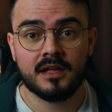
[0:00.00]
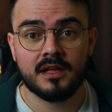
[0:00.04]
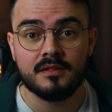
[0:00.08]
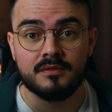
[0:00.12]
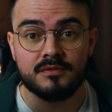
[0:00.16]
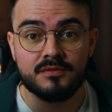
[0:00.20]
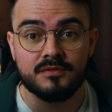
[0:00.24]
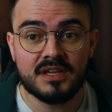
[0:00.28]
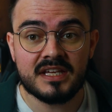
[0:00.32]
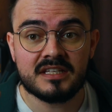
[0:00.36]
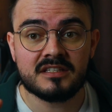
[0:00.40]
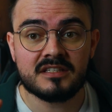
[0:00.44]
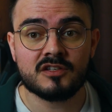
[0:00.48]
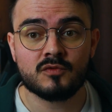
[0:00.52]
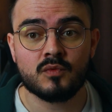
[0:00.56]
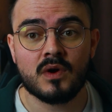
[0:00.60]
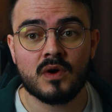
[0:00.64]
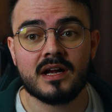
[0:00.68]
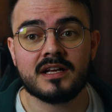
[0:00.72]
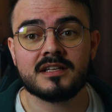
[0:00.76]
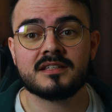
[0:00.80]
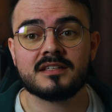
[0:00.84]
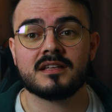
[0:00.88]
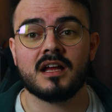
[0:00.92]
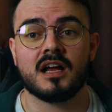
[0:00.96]
This is
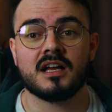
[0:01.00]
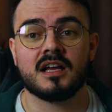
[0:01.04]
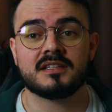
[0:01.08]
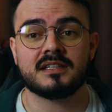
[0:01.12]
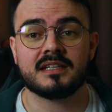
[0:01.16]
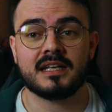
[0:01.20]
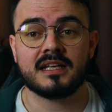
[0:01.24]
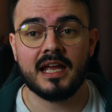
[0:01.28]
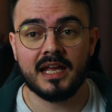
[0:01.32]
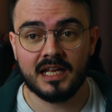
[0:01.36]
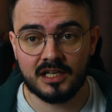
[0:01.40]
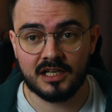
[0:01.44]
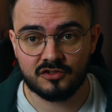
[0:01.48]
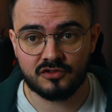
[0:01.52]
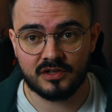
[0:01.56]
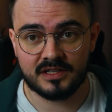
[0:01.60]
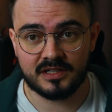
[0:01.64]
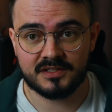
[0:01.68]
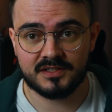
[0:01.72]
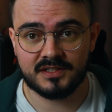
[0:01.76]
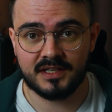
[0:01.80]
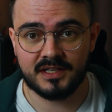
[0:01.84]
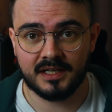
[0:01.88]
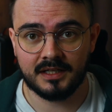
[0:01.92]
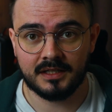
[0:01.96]
where it starts to get
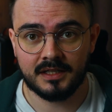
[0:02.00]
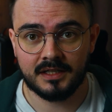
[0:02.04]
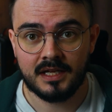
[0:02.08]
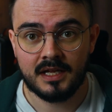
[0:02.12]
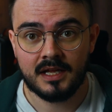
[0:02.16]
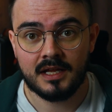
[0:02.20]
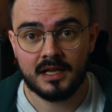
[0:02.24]
interesting.